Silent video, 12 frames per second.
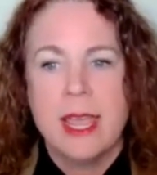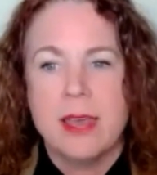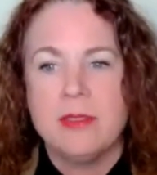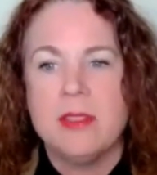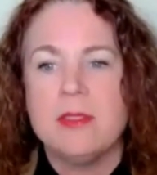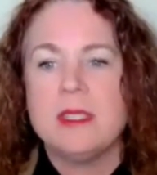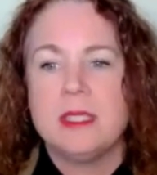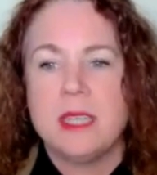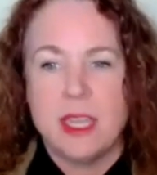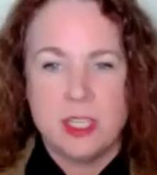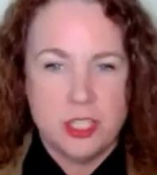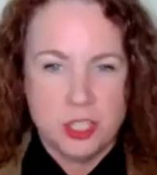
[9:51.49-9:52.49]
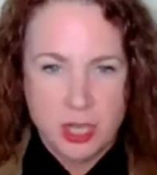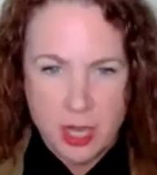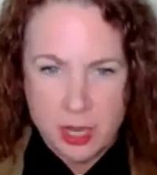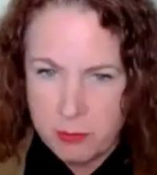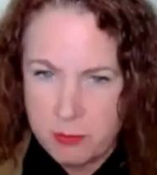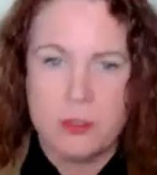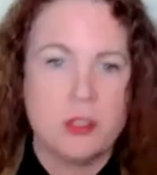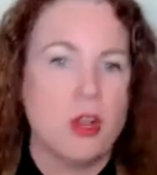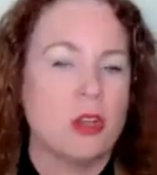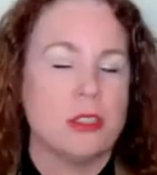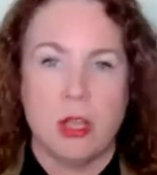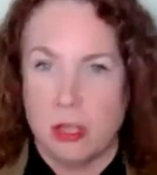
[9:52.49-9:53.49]
and then the stage kind of
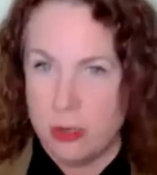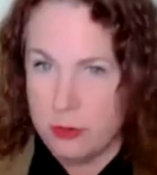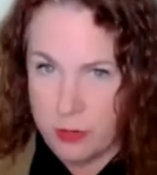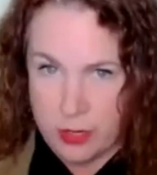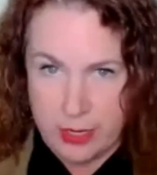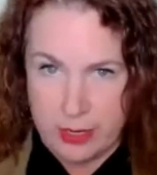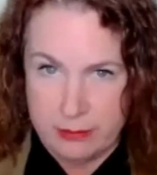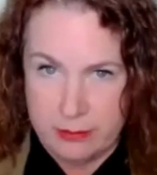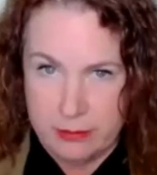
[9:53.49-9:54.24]
starts all over again.